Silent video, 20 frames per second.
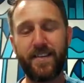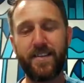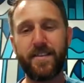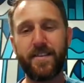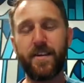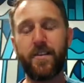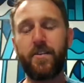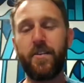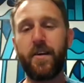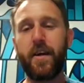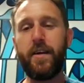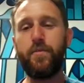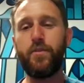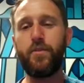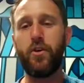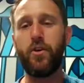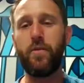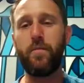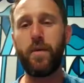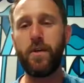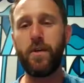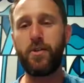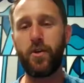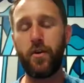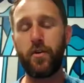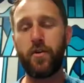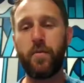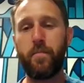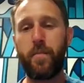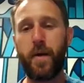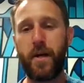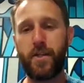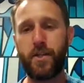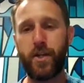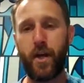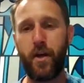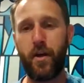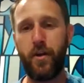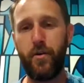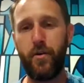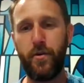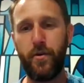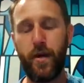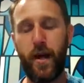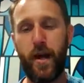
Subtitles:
So today I'm joined by Jonathan Pageau.